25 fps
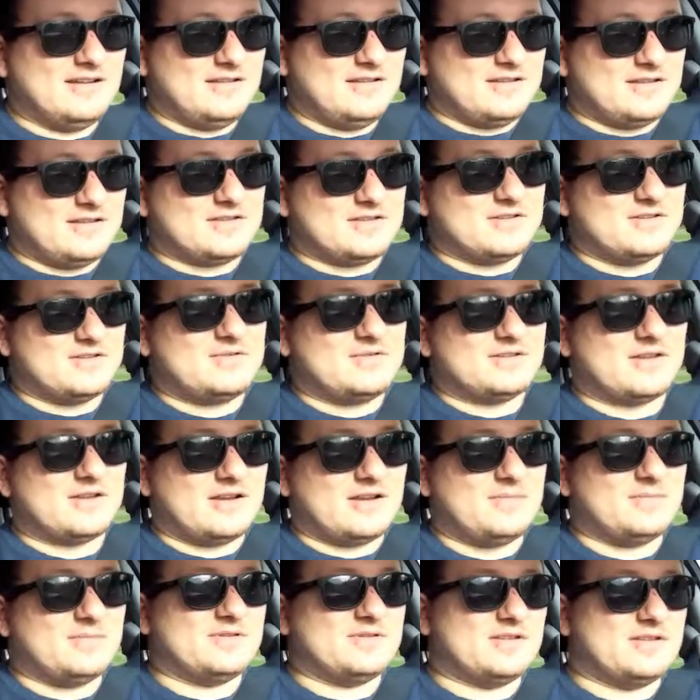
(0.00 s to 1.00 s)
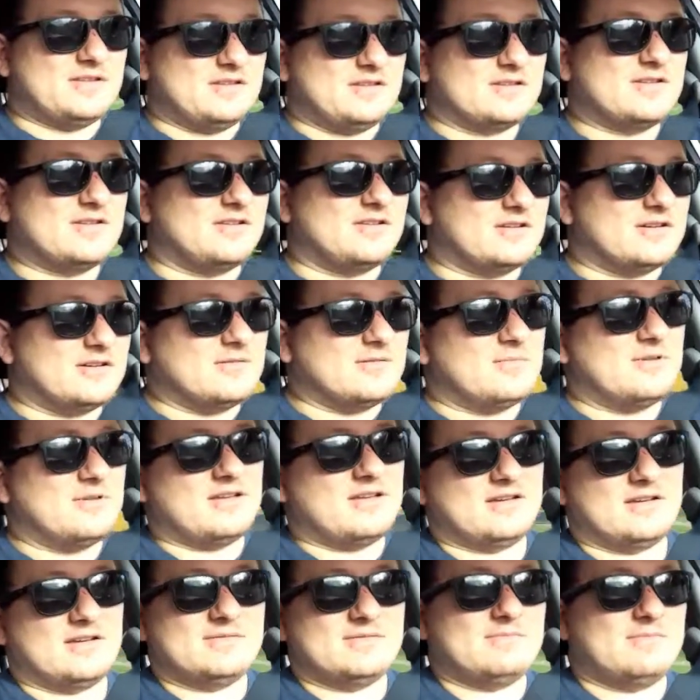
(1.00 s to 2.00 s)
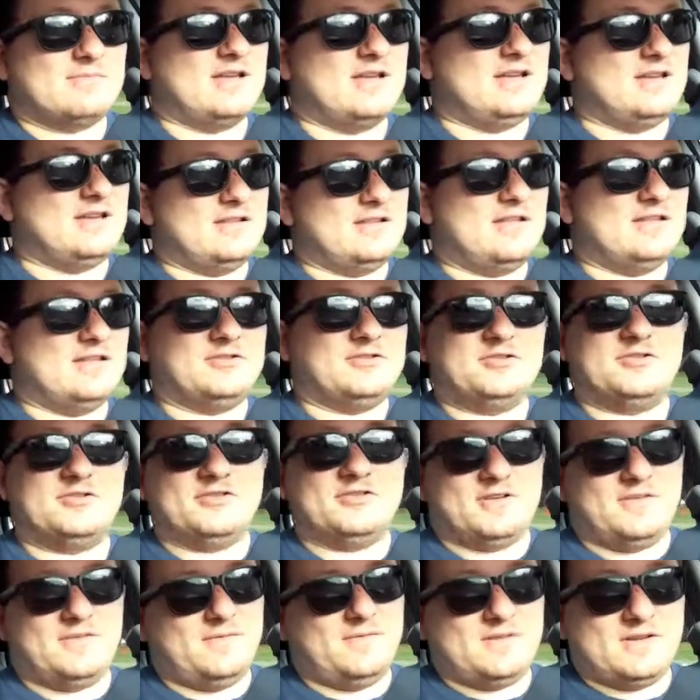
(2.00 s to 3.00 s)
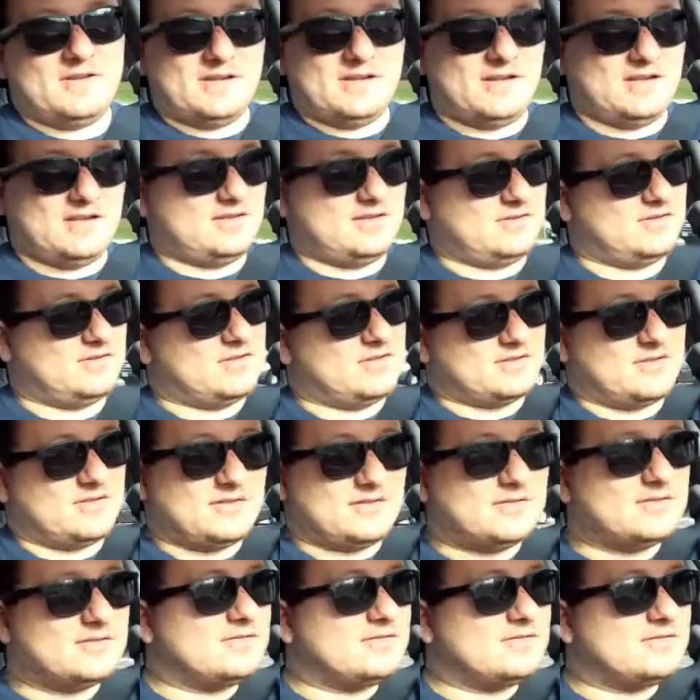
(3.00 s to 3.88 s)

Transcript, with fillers: this new setup is in this car because, man, the shifting is just,